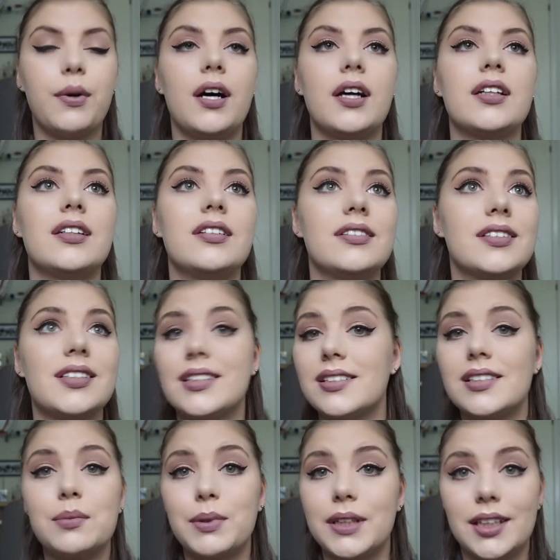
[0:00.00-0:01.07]
but since
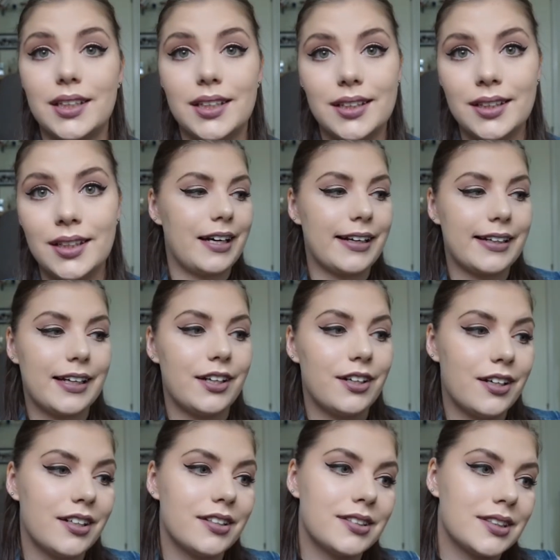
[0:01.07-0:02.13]
the beginning I
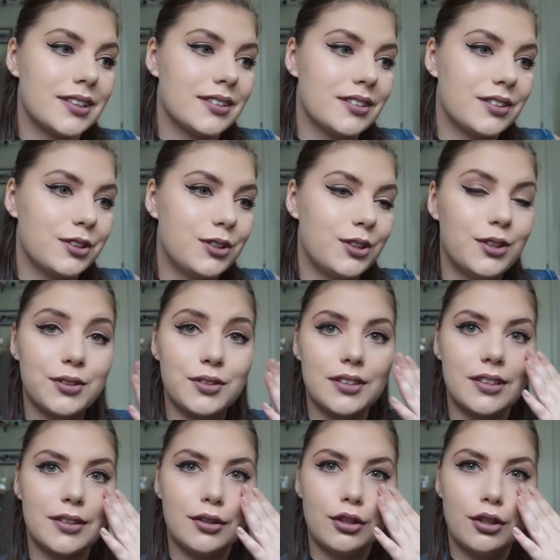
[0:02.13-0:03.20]
cannot use
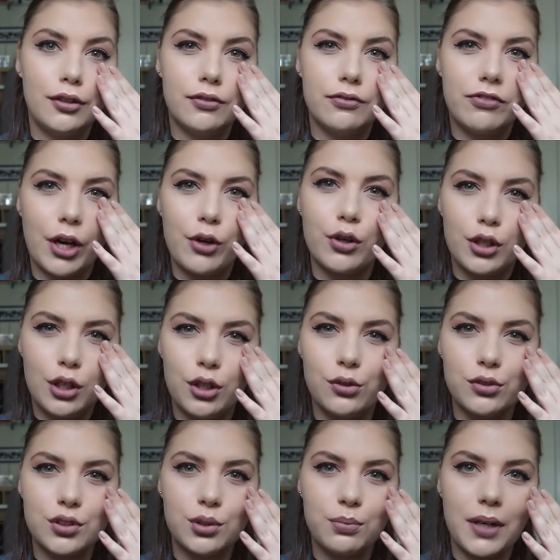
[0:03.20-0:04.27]
it very
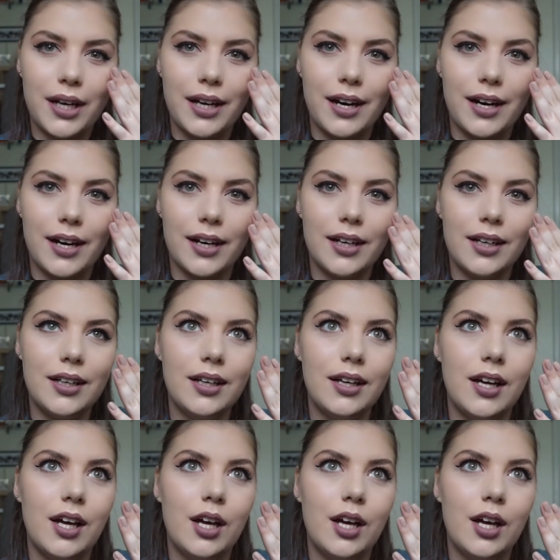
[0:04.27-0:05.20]
close to my eye,